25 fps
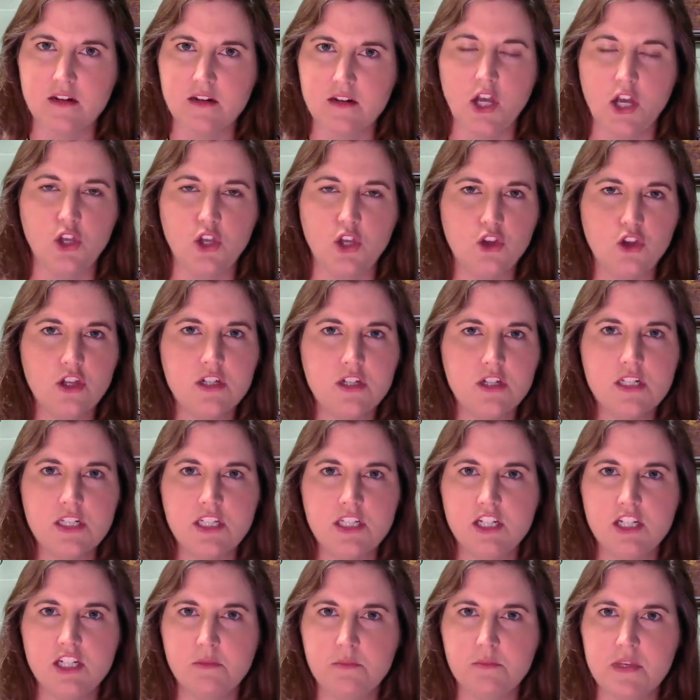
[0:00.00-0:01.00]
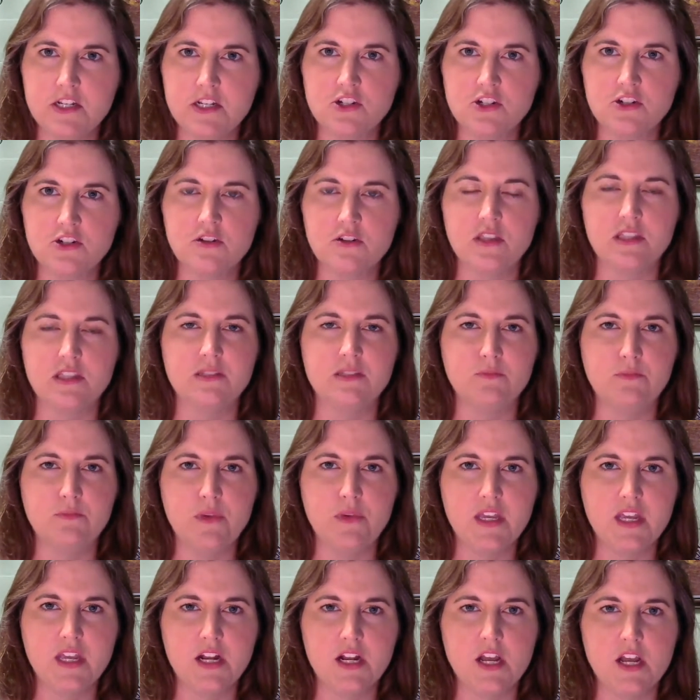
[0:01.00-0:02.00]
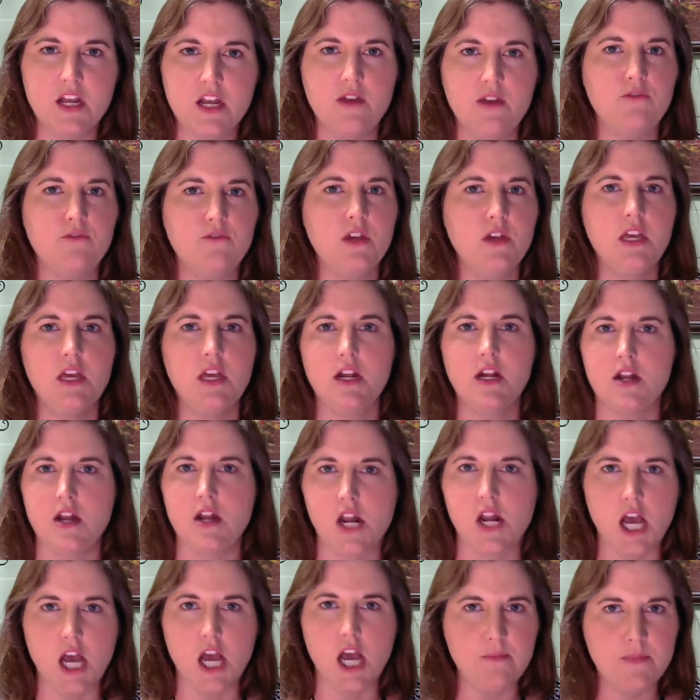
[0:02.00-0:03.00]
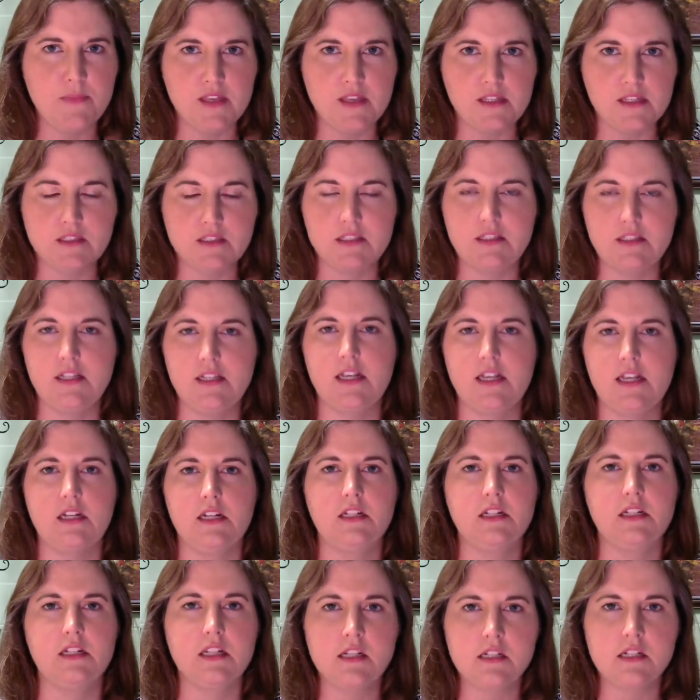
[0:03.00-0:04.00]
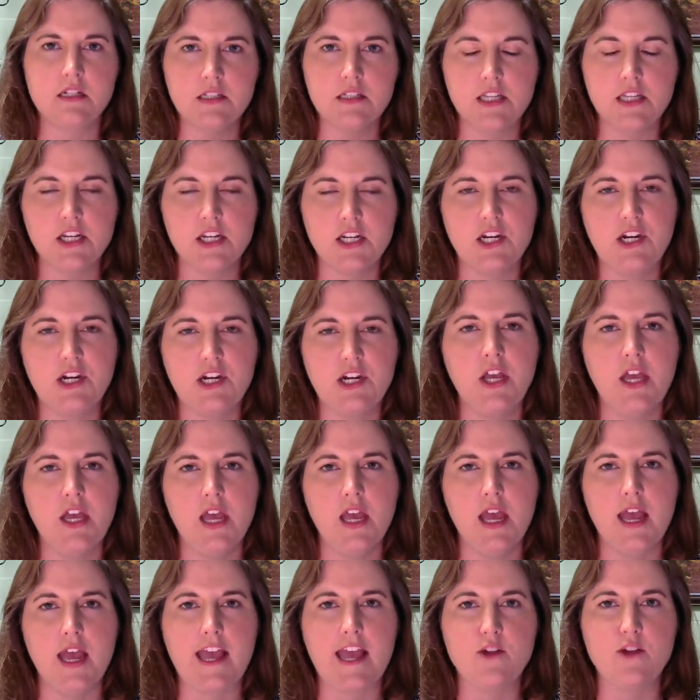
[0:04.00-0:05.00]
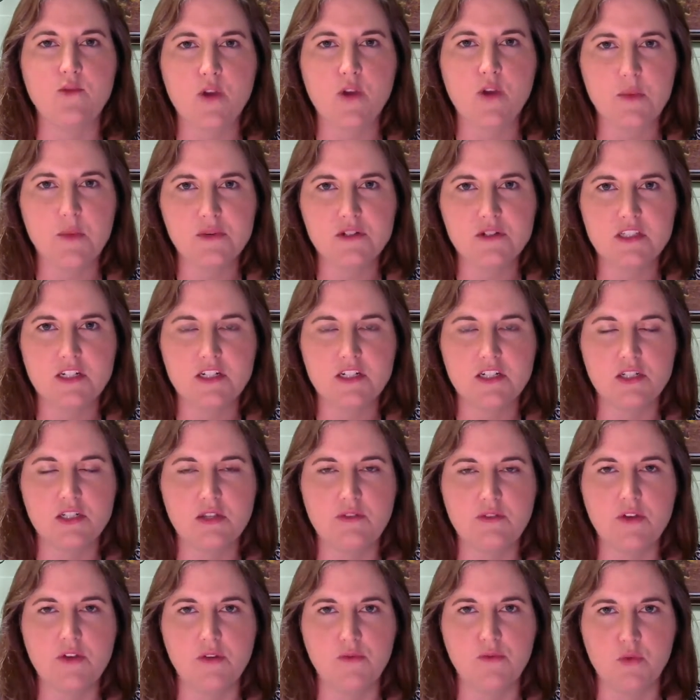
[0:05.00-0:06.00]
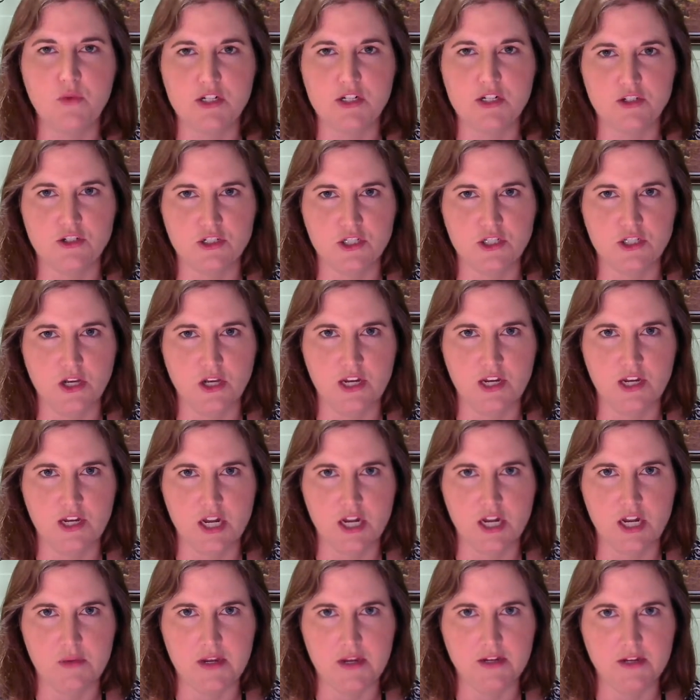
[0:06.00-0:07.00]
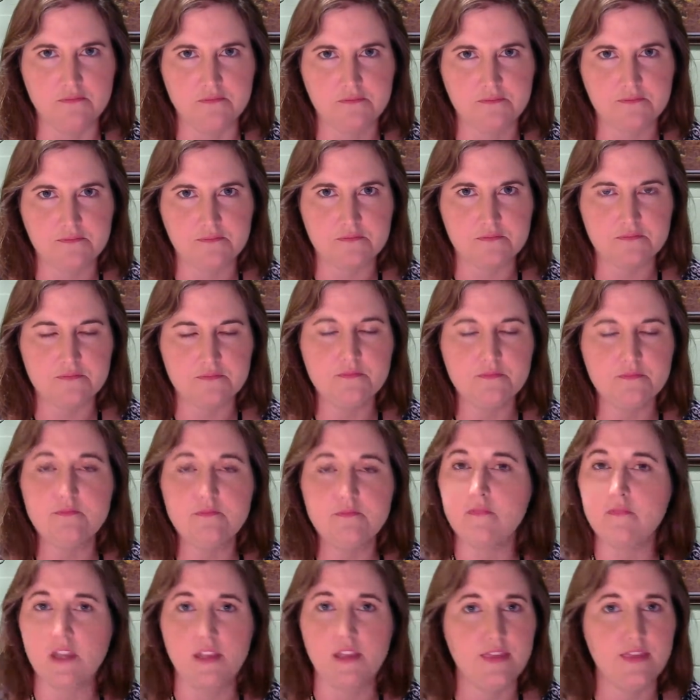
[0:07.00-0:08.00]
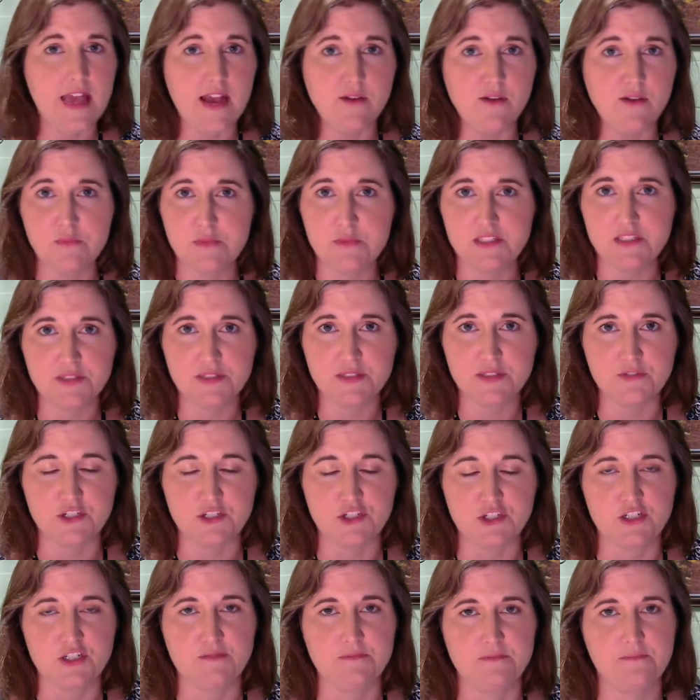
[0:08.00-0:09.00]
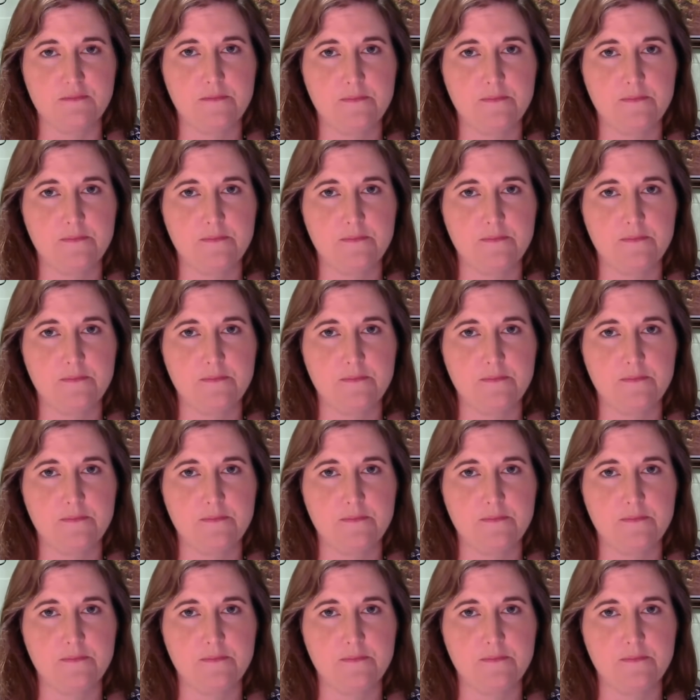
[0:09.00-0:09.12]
A good clear picture that's big enough, not pixelated, clear, and representative of what you're talking about. That would be sufficient.